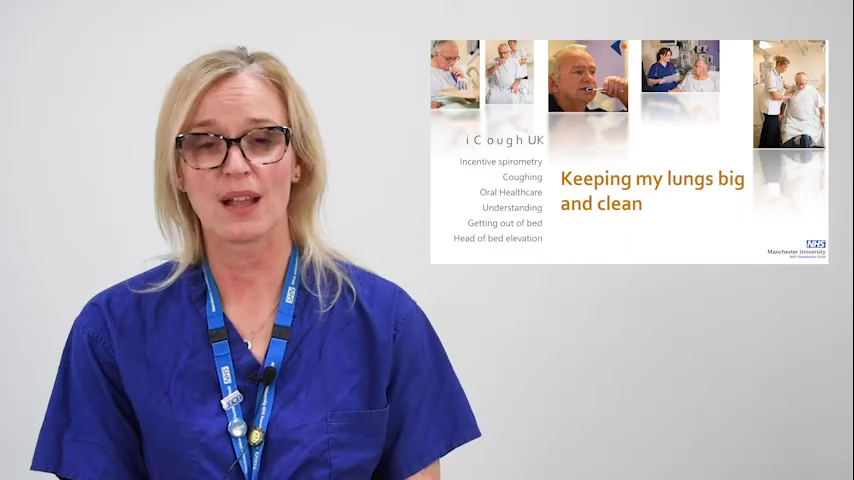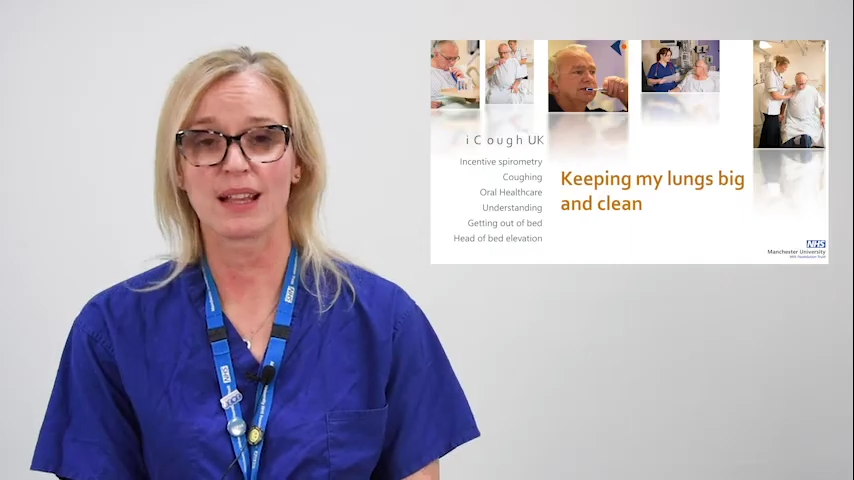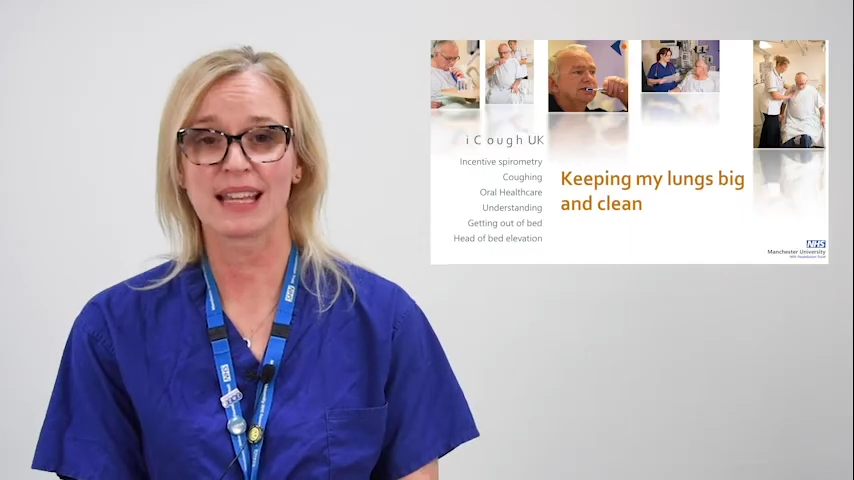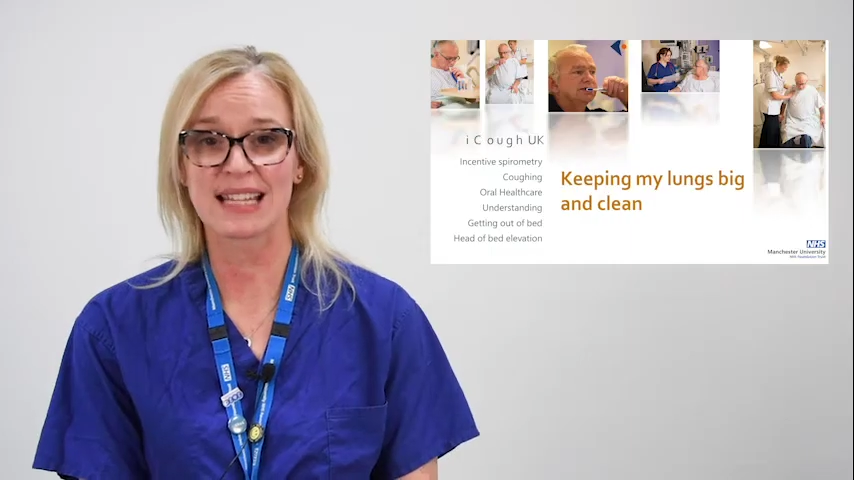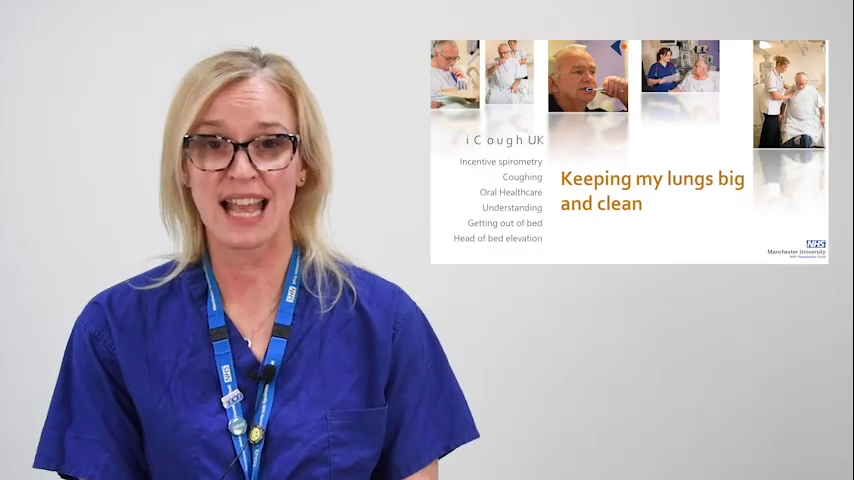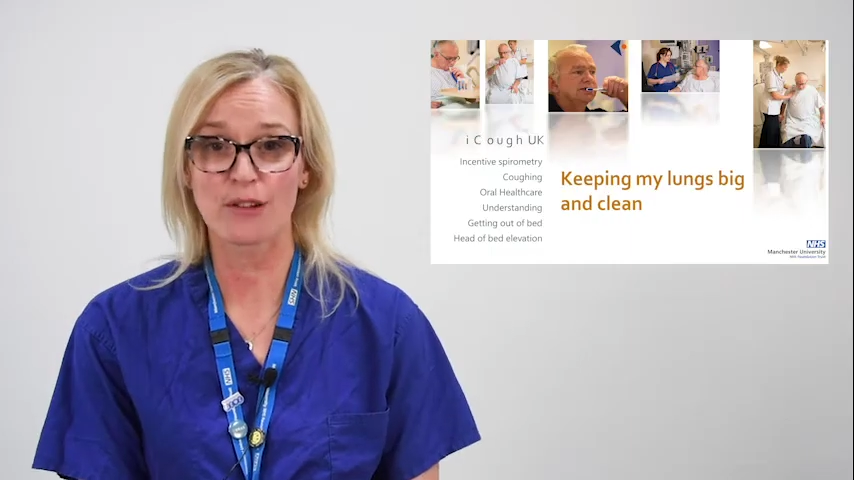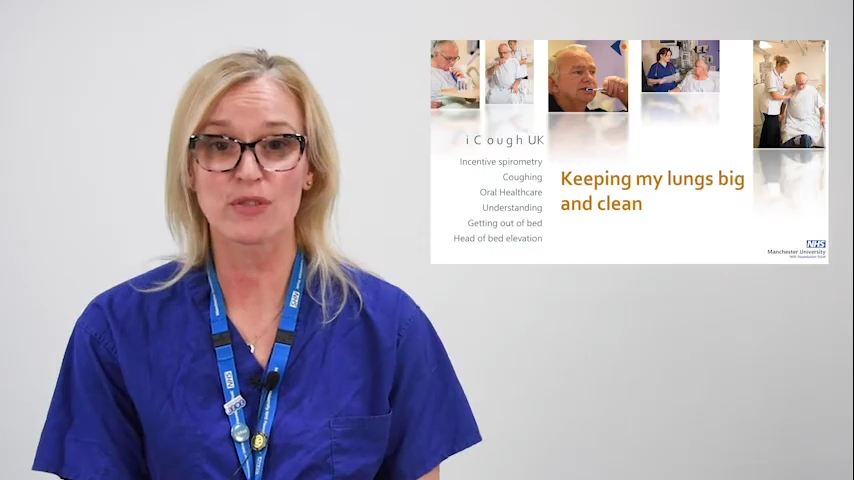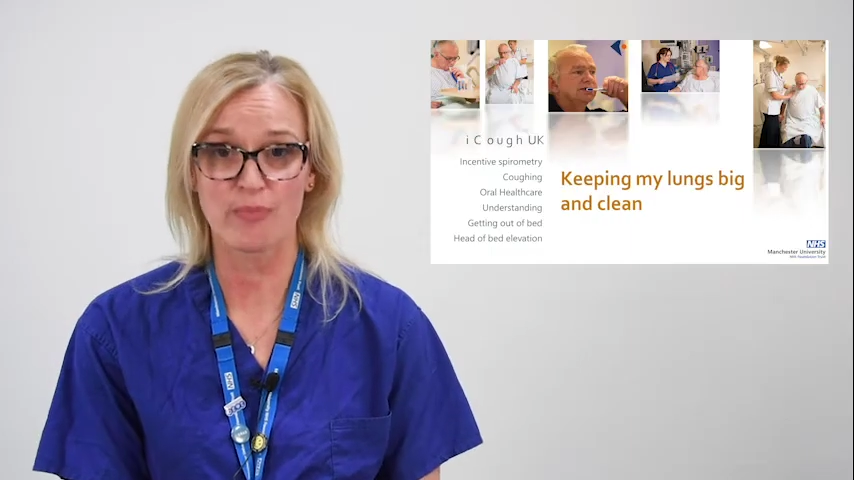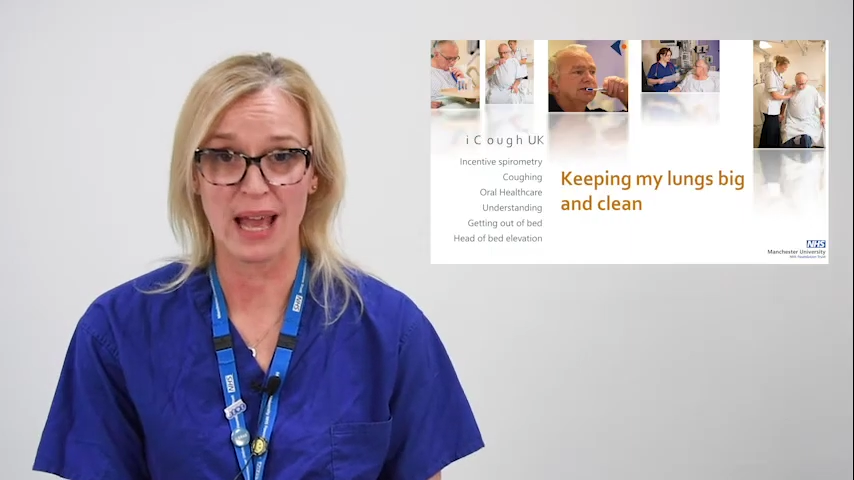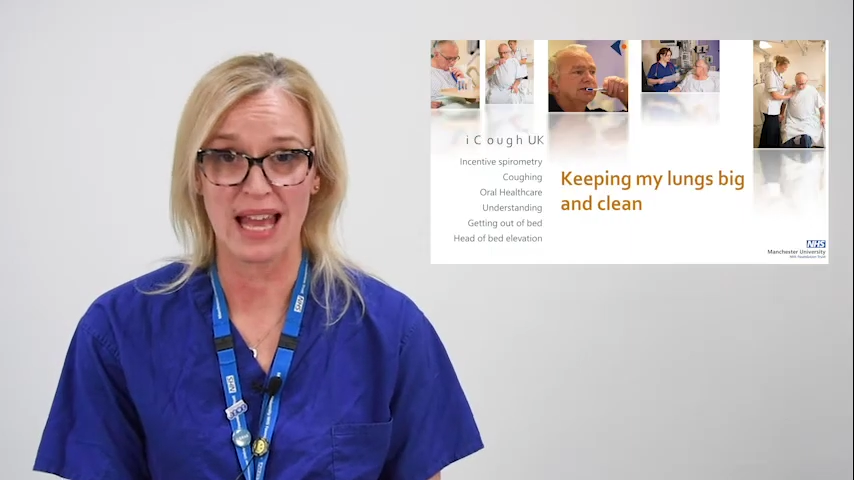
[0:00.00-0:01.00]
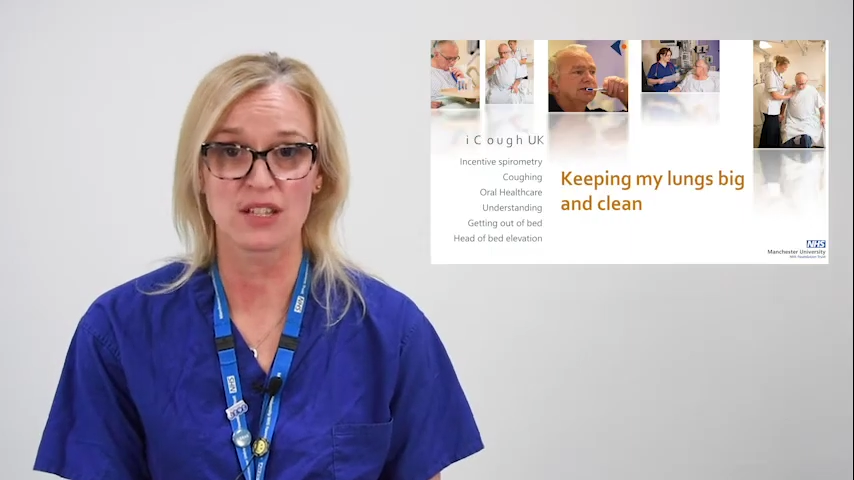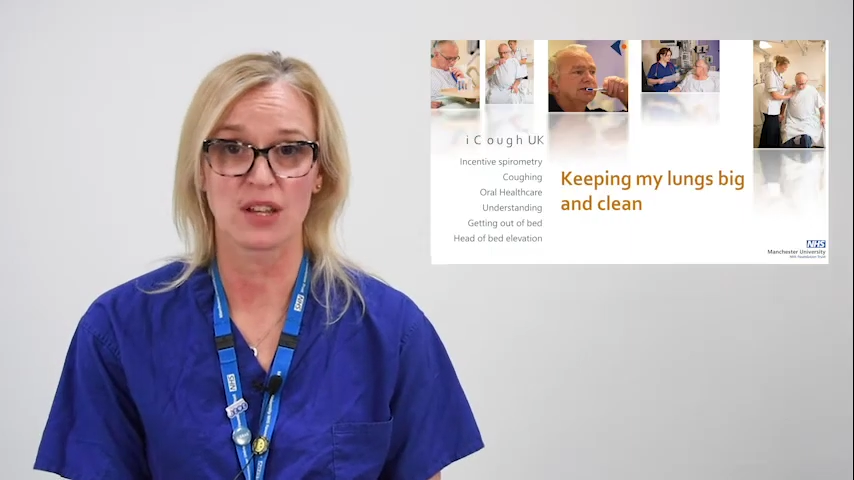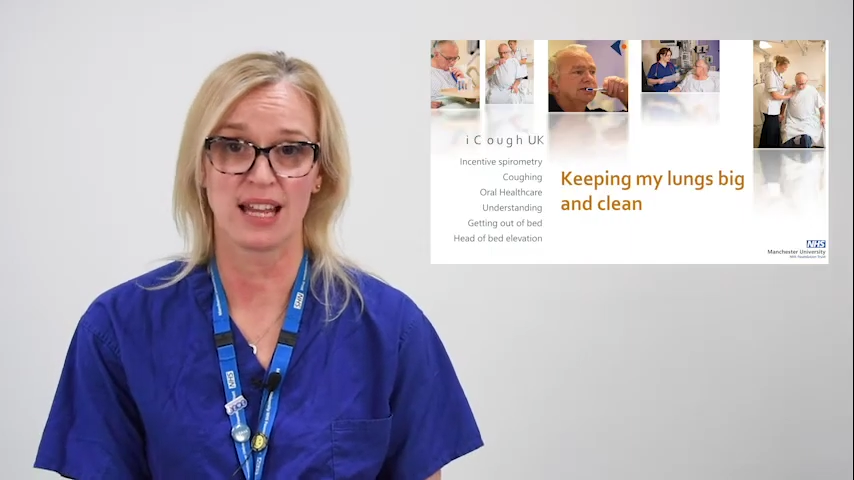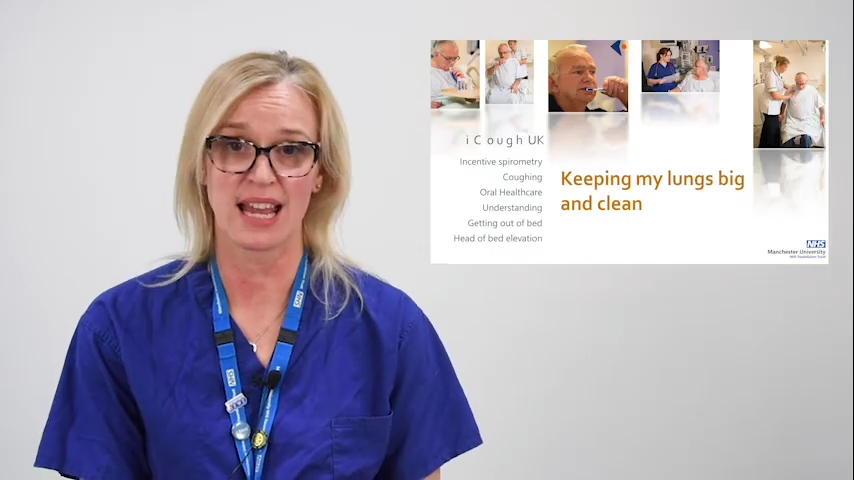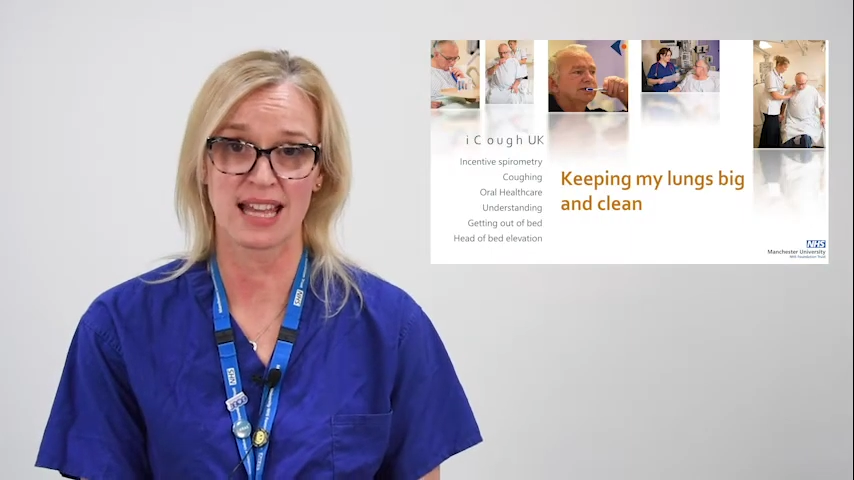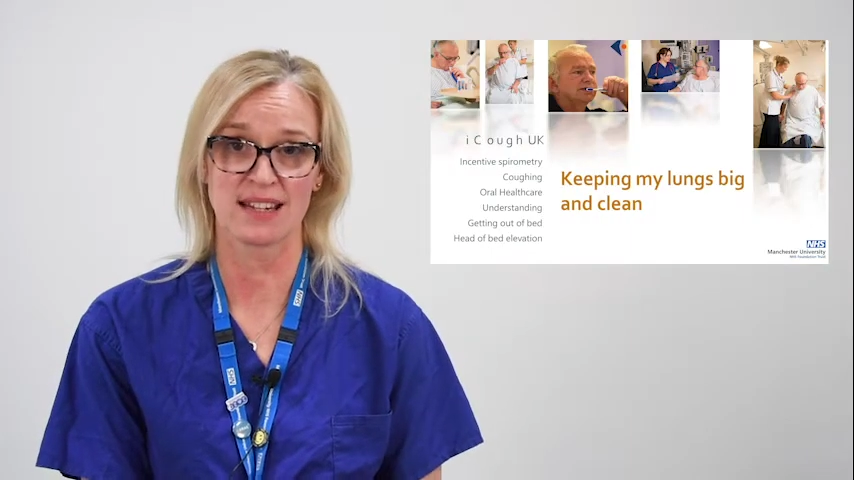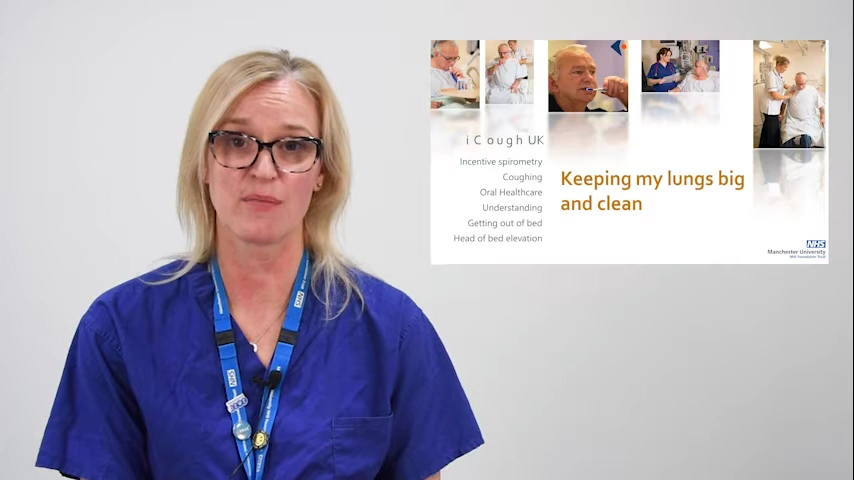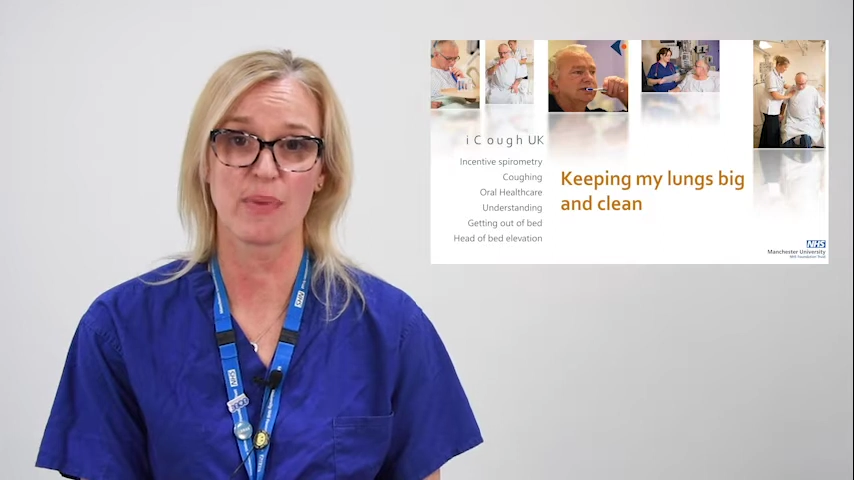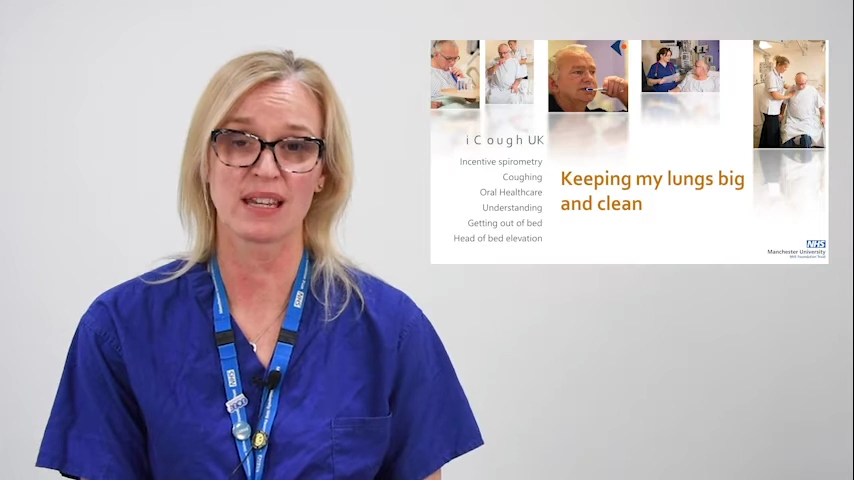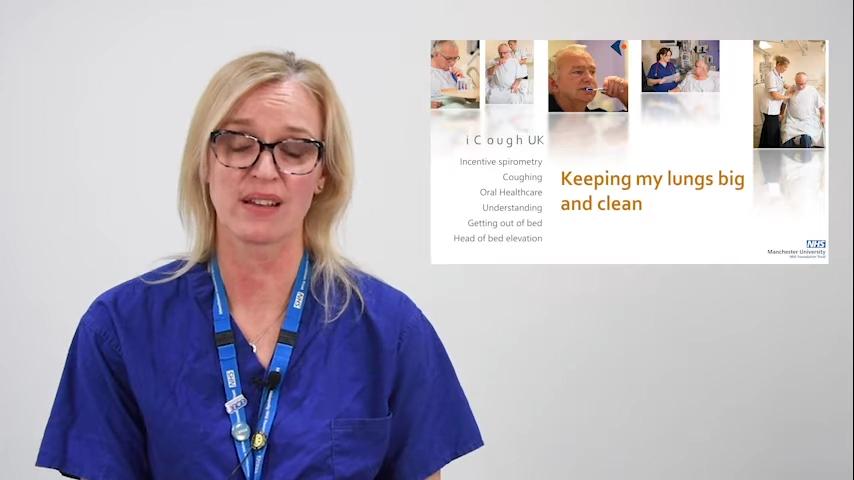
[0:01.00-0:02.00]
Getting out of bed and head of the bed